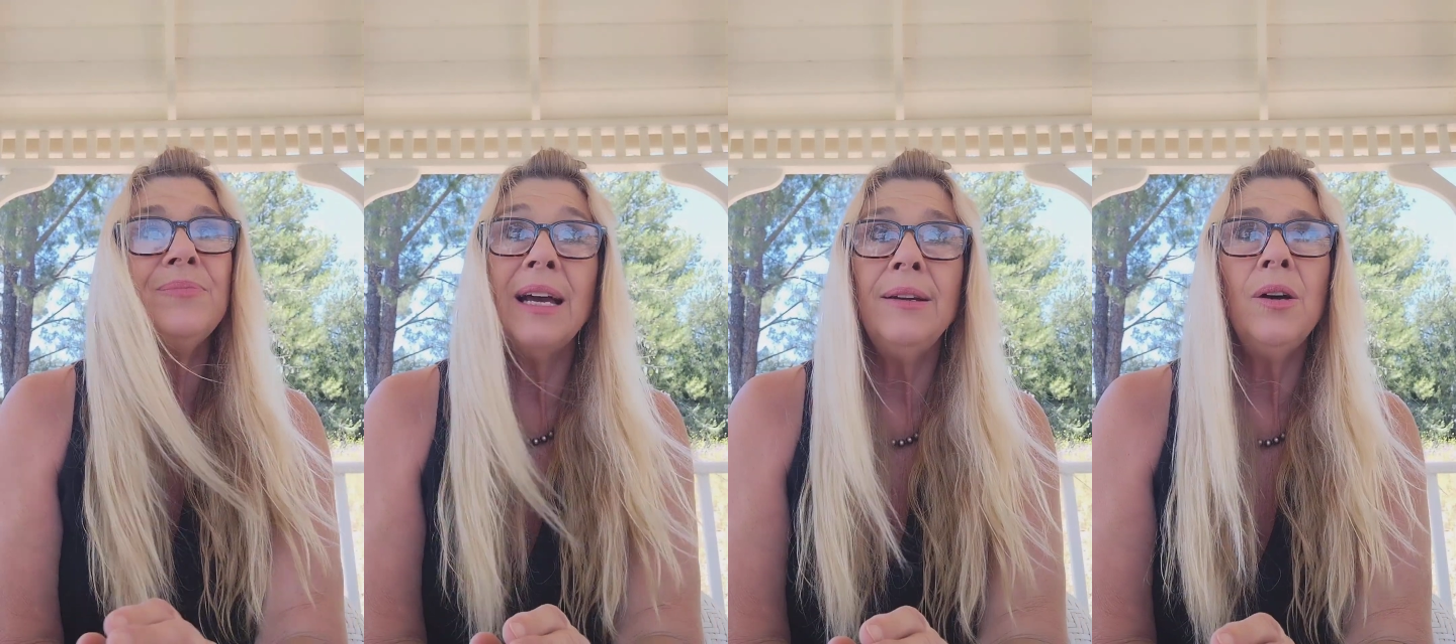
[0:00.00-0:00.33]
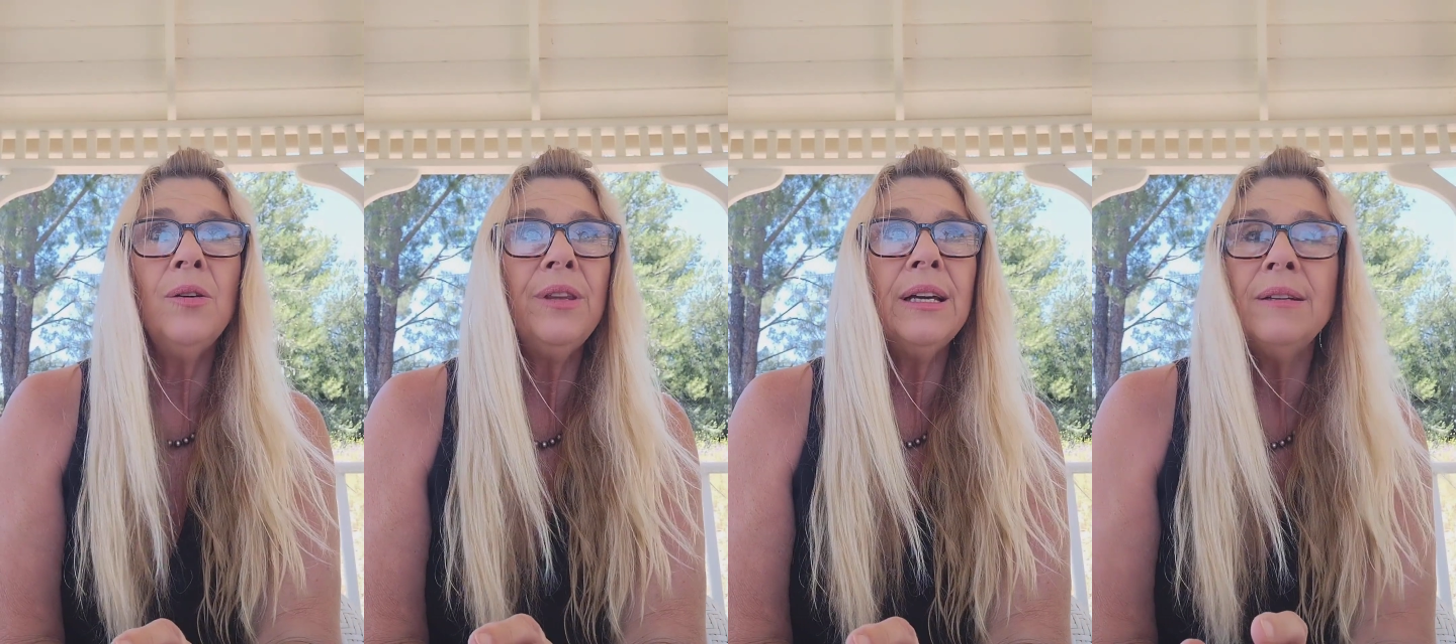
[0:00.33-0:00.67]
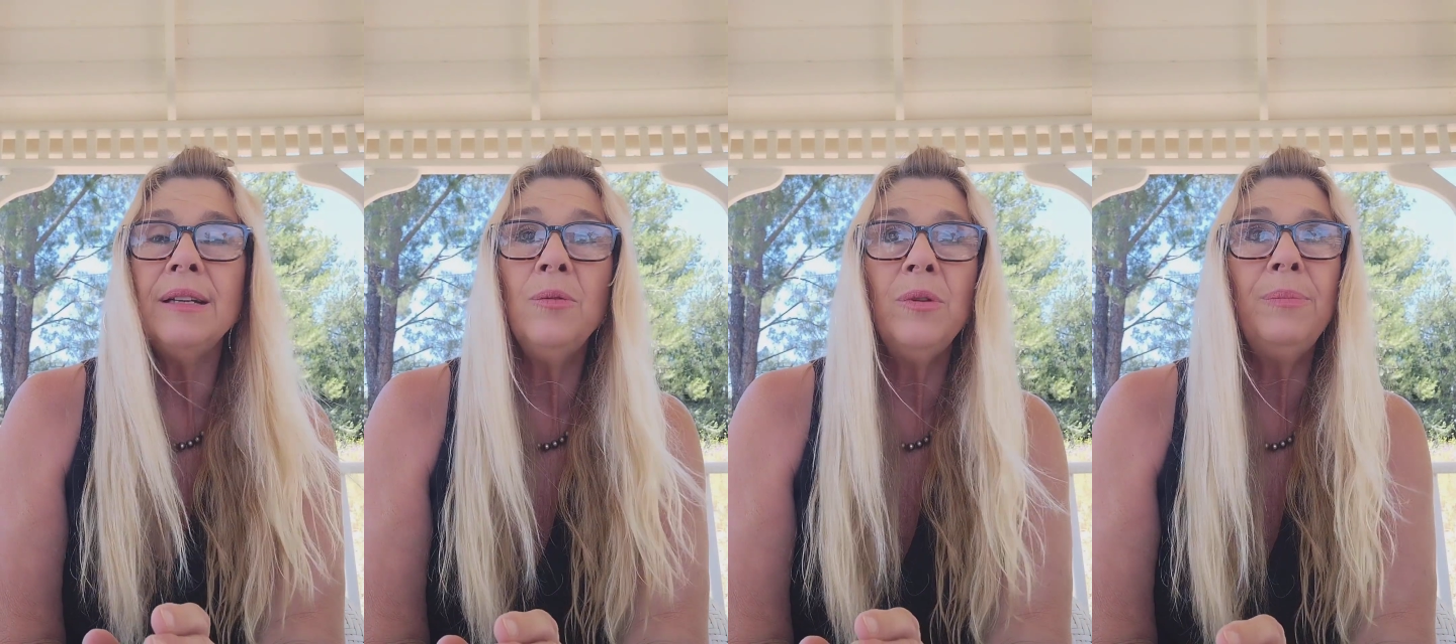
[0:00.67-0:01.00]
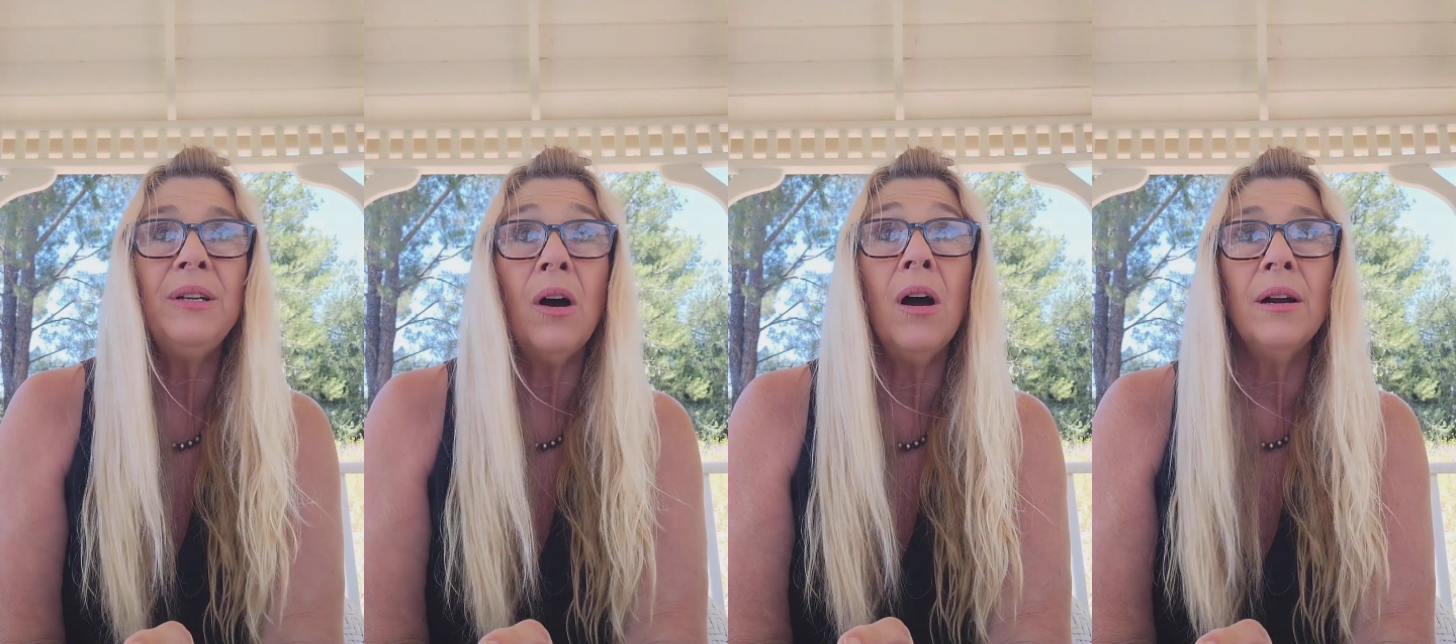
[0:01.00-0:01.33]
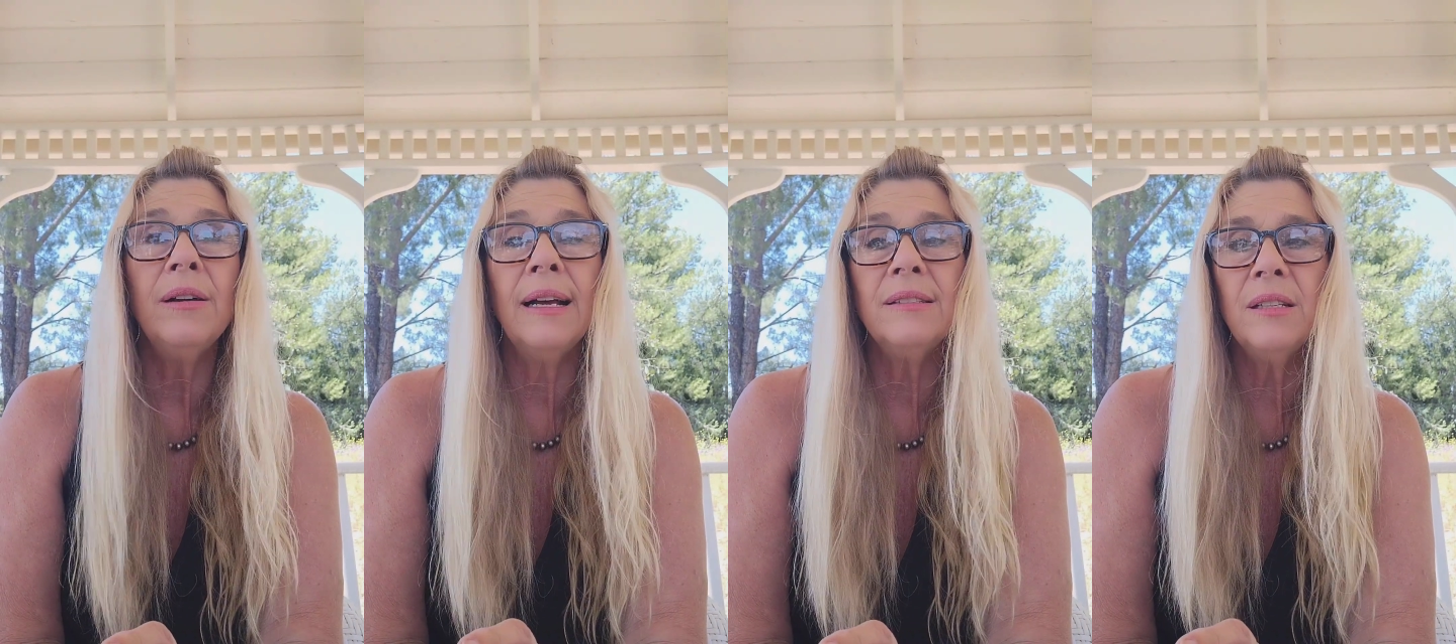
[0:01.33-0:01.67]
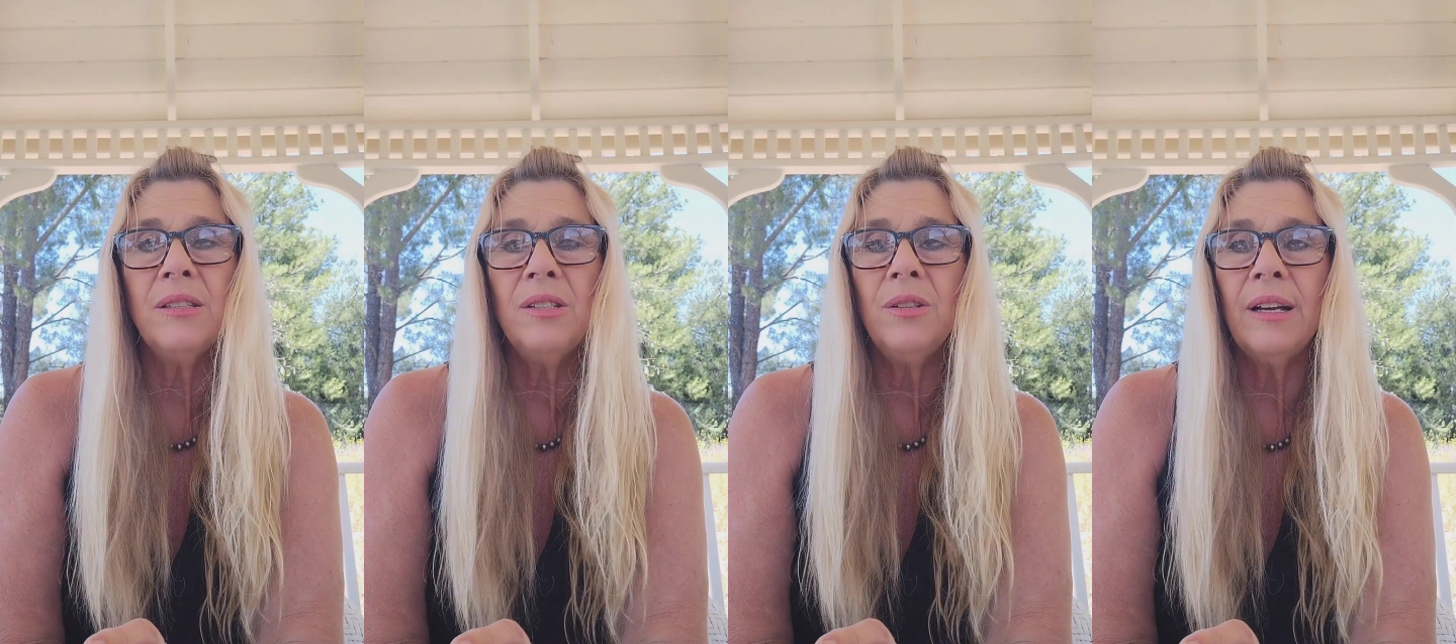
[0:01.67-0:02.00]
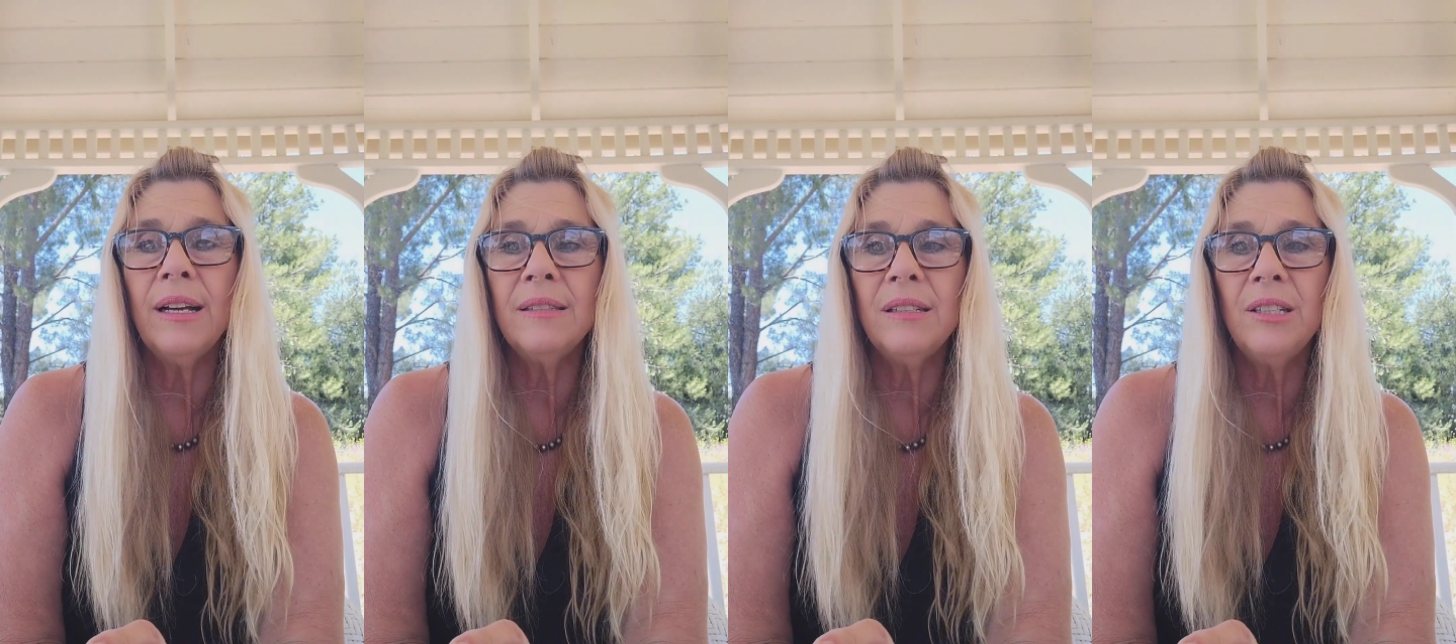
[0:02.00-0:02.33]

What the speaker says: I know that it would be hard as a